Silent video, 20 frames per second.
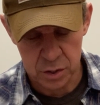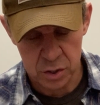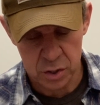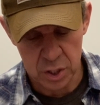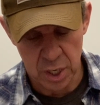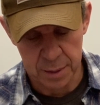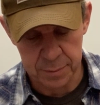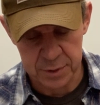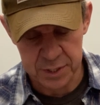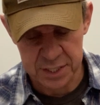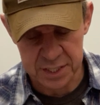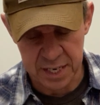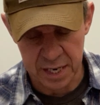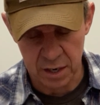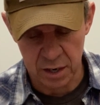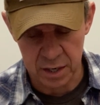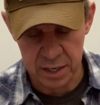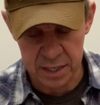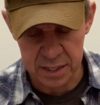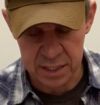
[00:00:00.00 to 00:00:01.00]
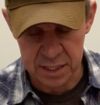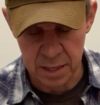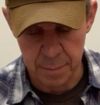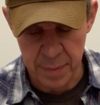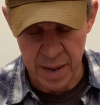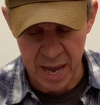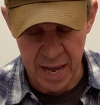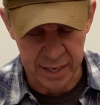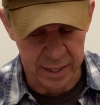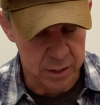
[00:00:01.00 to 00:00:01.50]
James stared into the
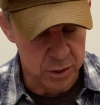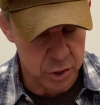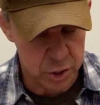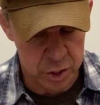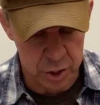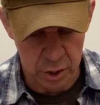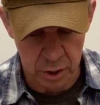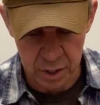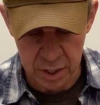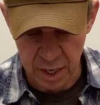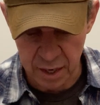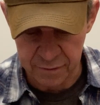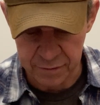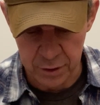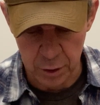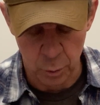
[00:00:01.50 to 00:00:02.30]
bag, and sure enough,